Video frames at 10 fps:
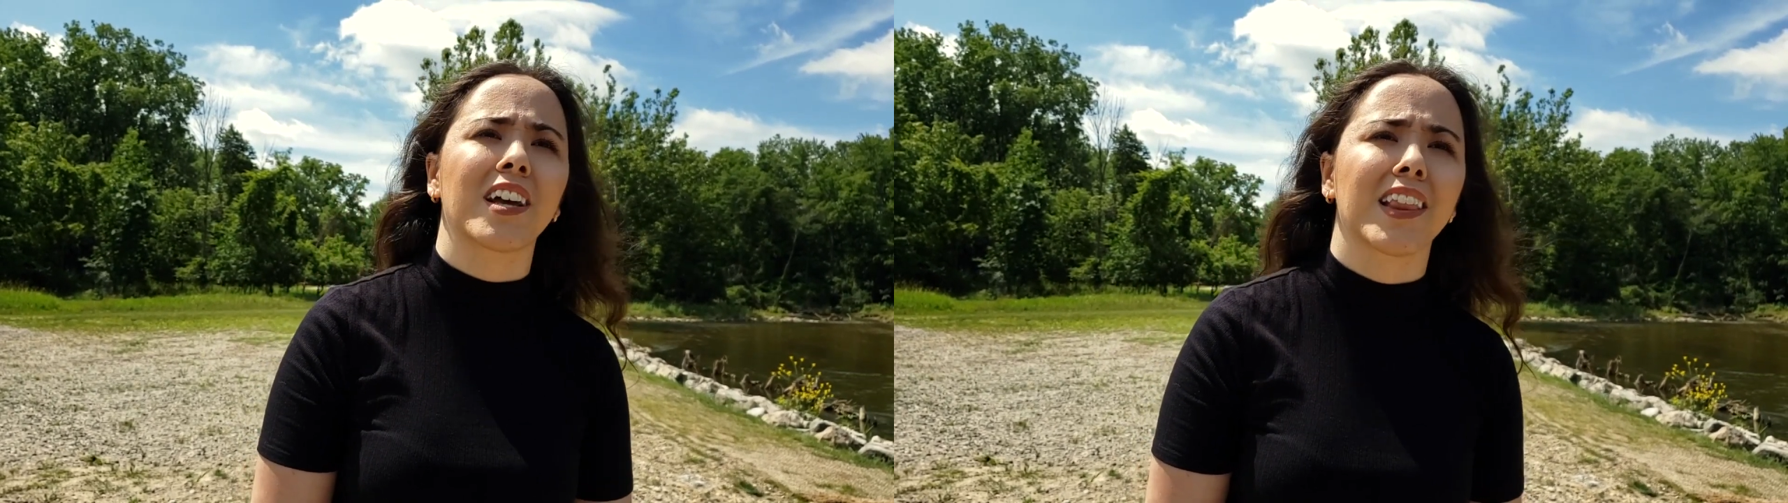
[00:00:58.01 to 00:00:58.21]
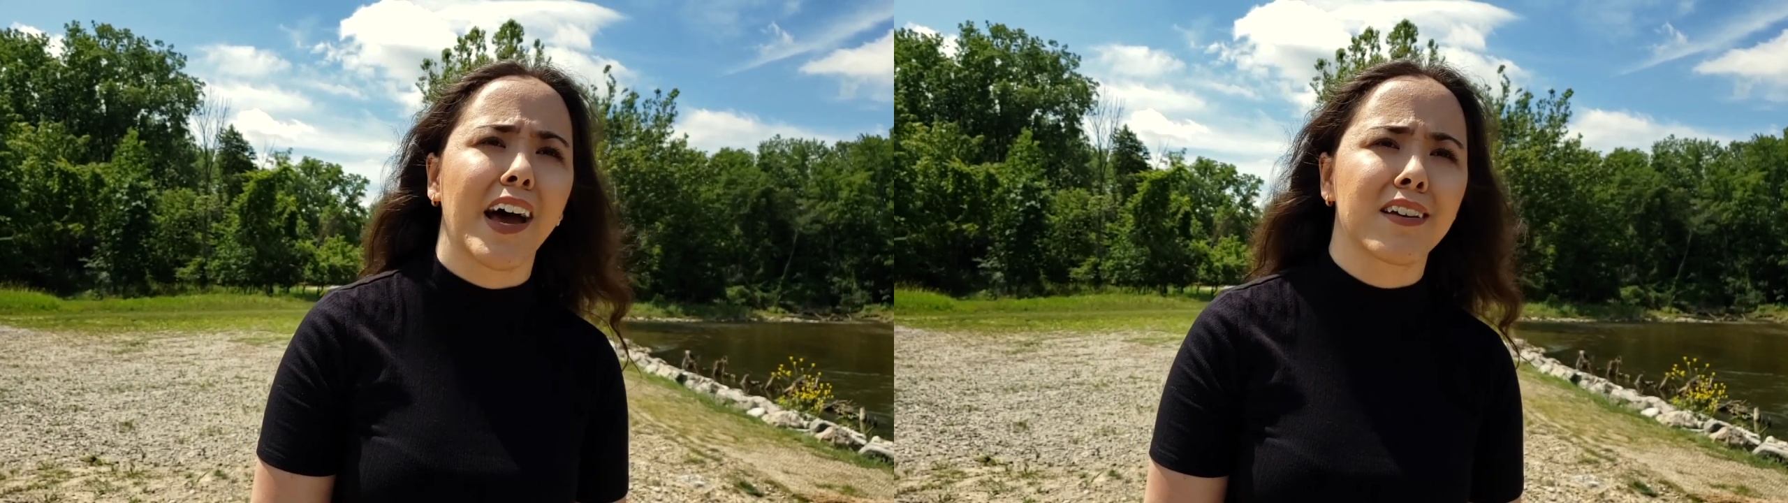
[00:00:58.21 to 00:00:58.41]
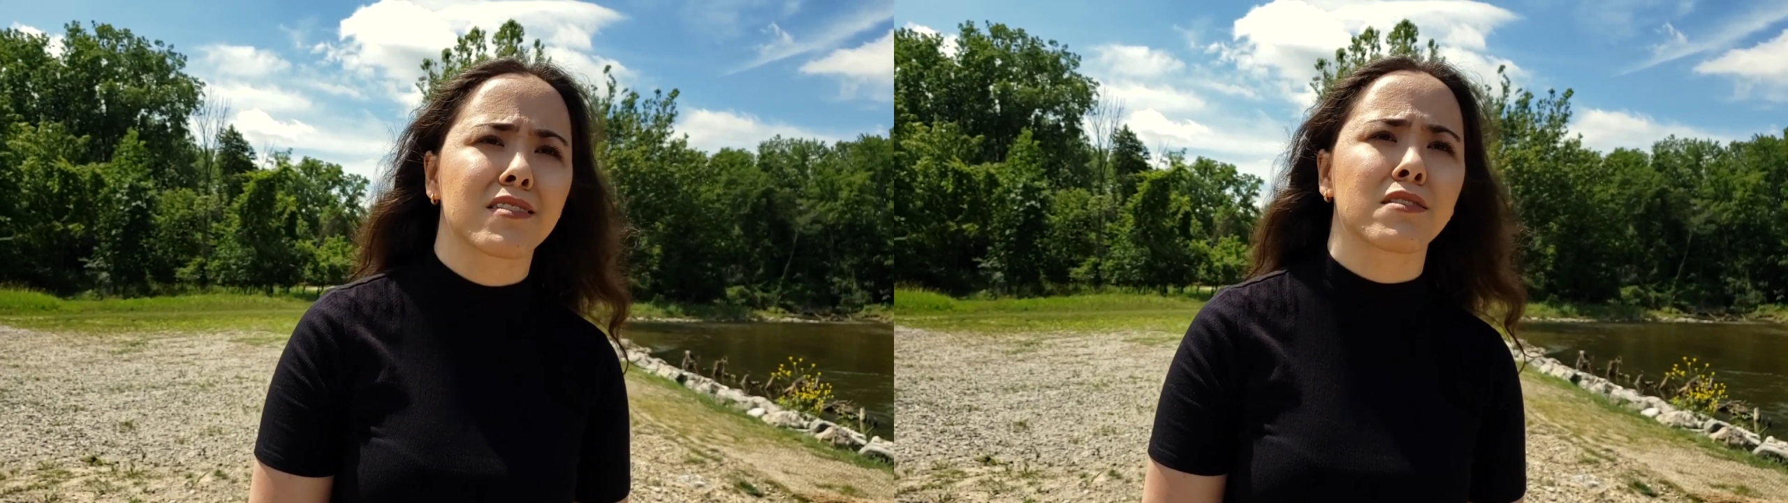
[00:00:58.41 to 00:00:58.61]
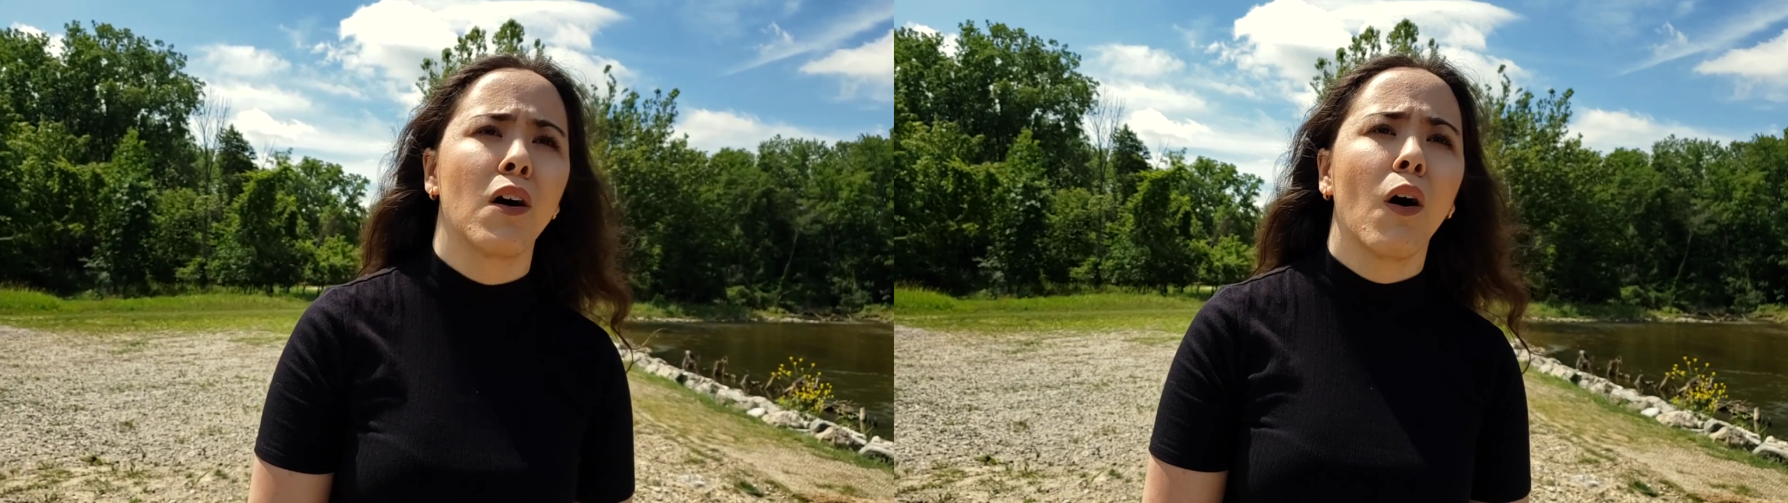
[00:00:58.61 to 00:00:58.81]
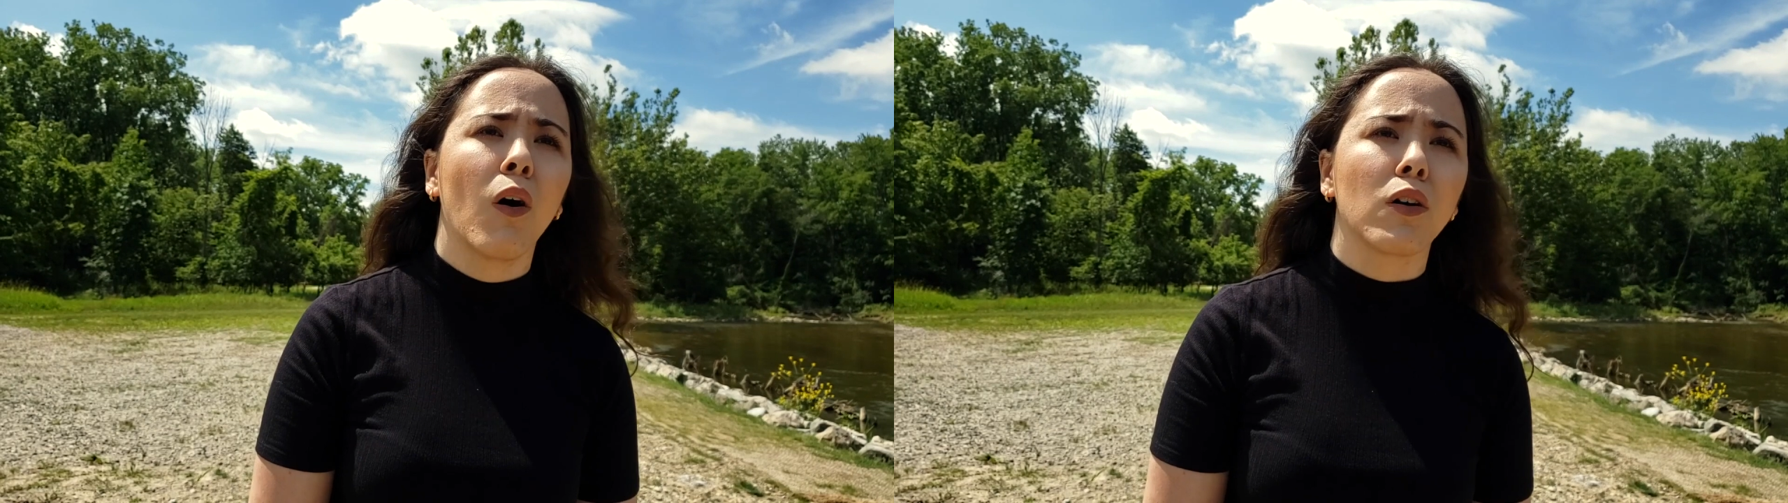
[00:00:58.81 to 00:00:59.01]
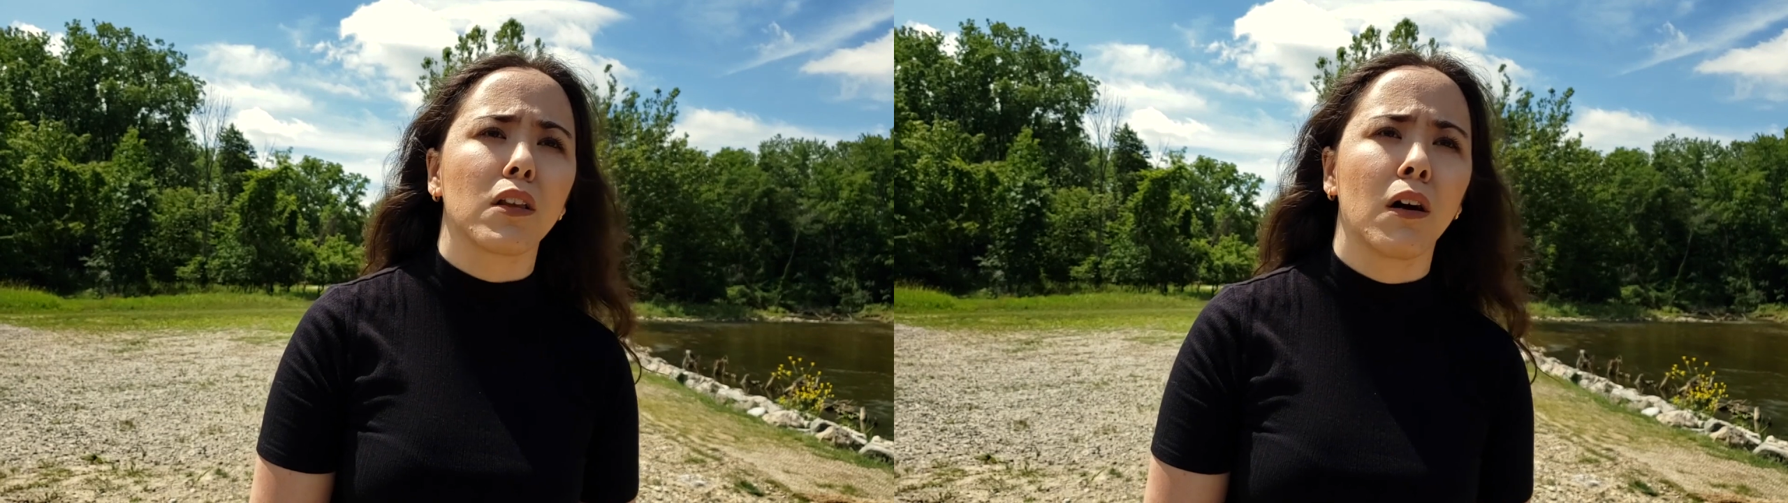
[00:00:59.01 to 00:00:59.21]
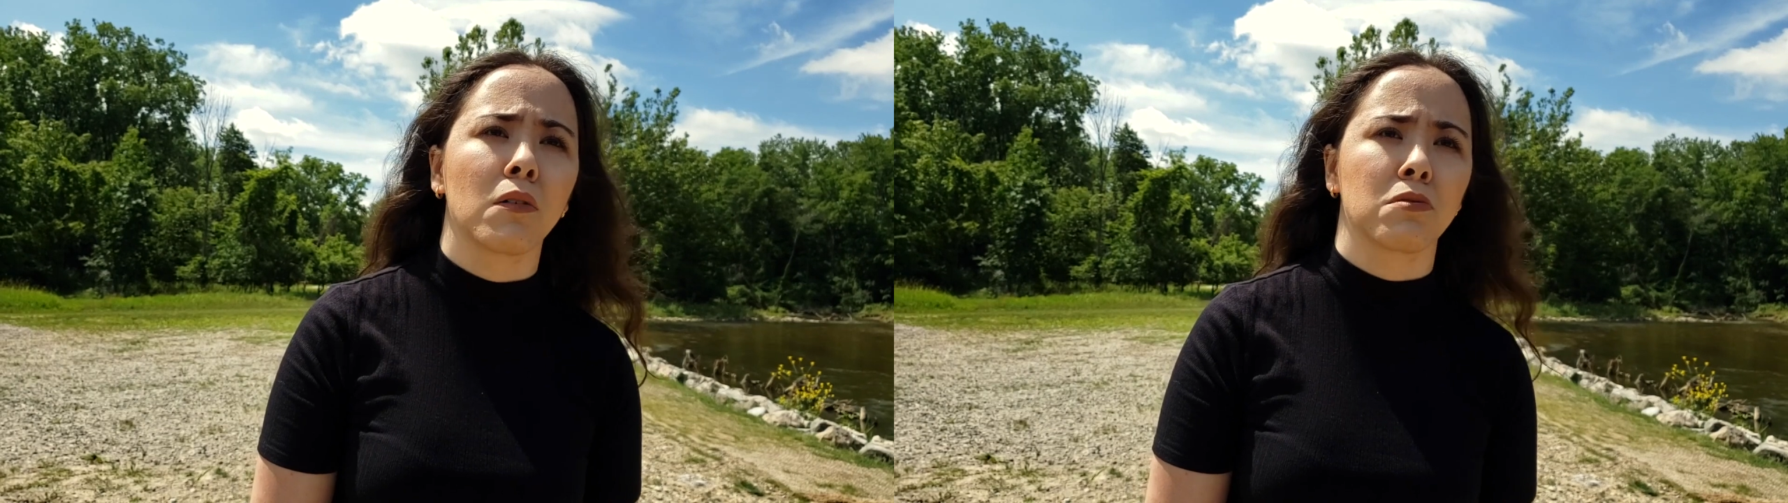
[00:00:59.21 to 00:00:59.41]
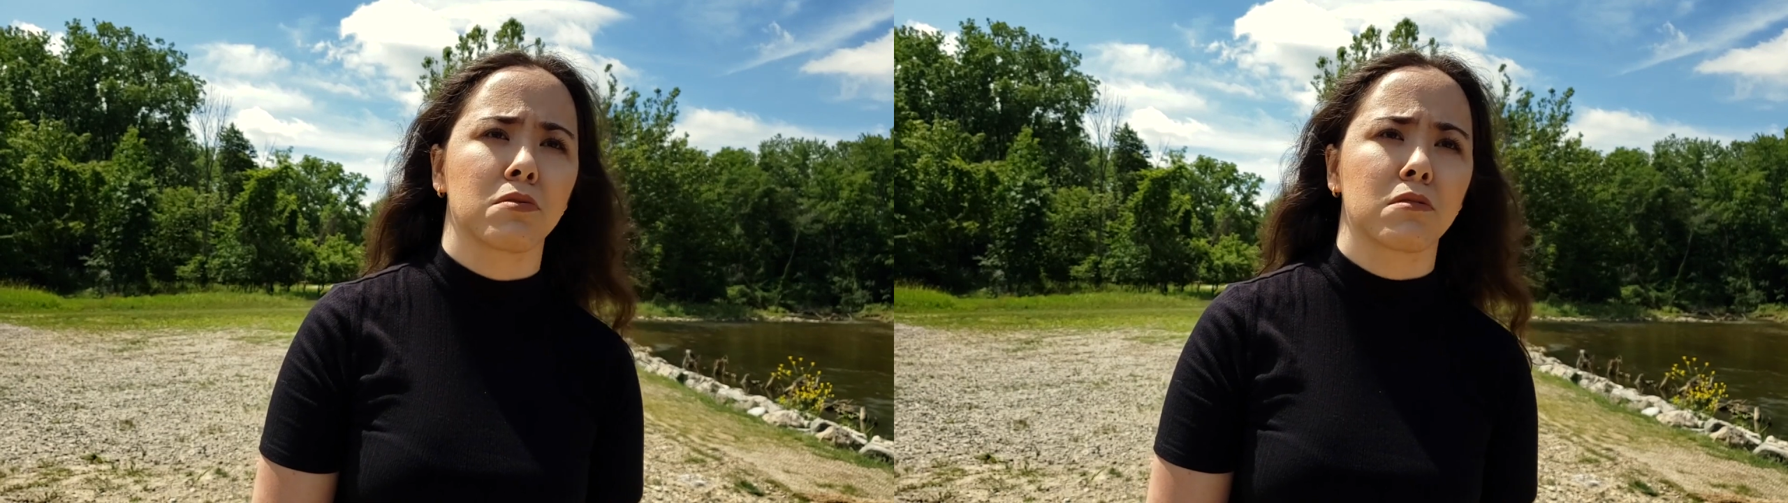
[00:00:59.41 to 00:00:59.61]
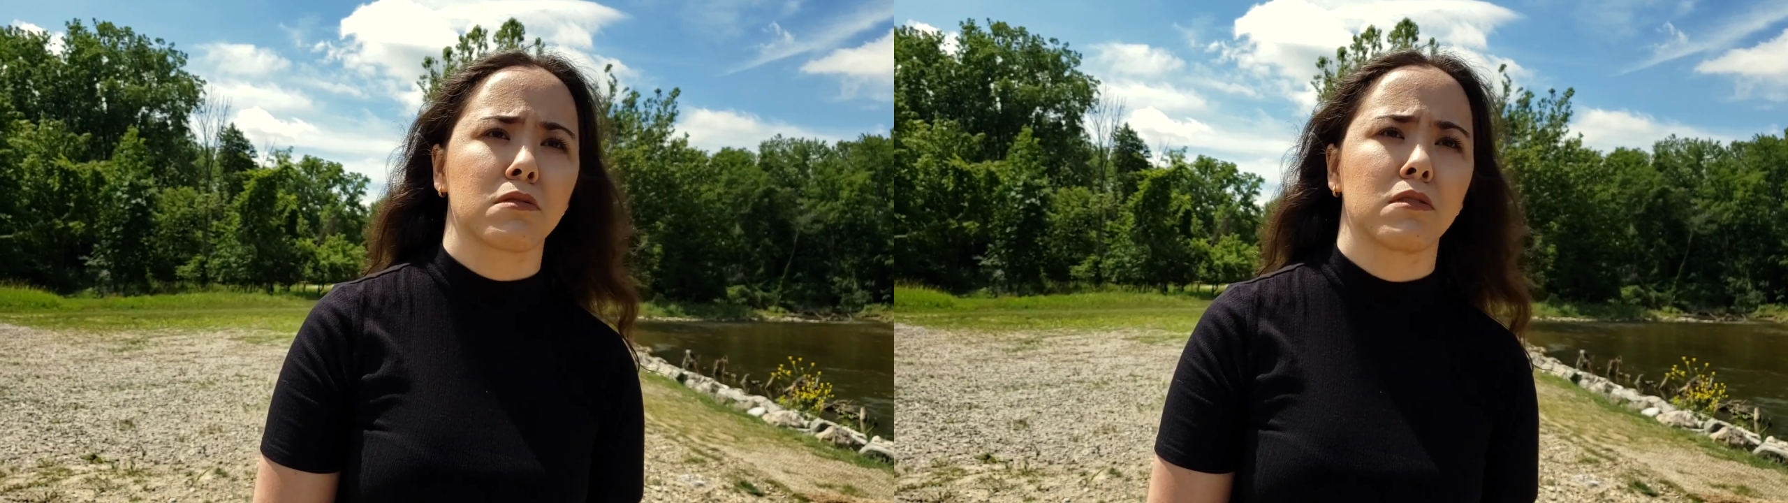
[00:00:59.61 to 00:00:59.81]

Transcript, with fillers: likes or loathes